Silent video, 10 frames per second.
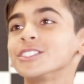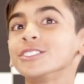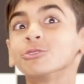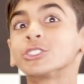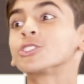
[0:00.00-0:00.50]

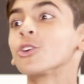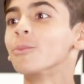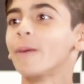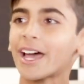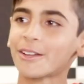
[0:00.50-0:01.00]
He was
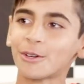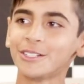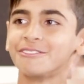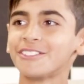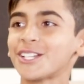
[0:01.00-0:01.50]
so mad
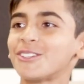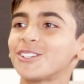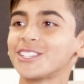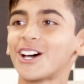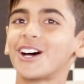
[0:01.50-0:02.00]
when
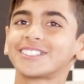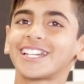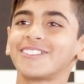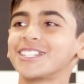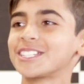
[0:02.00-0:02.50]
Federer lost,
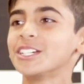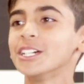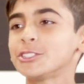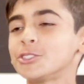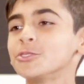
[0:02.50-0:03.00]
yes.
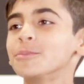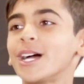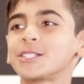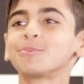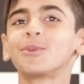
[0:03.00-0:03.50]
having two
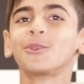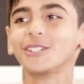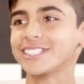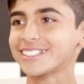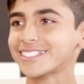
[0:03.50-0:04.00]
match
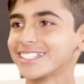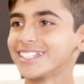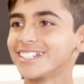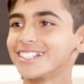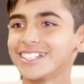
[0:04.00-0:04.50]
points.
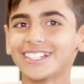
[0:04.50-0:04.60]
Yes.